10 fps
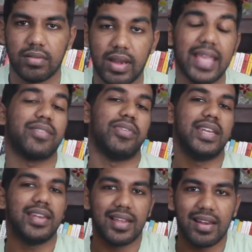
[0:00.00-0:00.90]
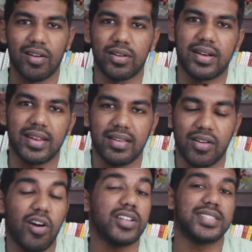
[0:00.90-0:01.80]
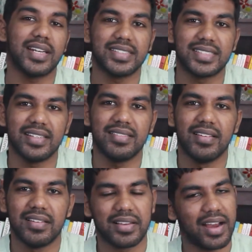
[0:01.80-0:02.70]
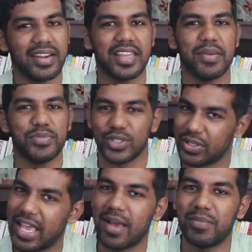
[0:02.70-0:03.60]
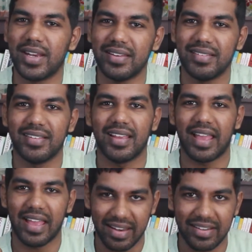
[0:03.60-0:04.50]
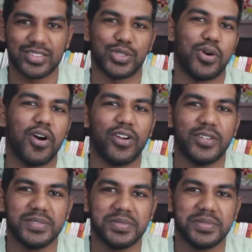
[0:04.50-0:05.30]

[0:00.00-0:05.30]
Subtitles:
Like winning a lottery, horse racing, card games, gambling, and so on.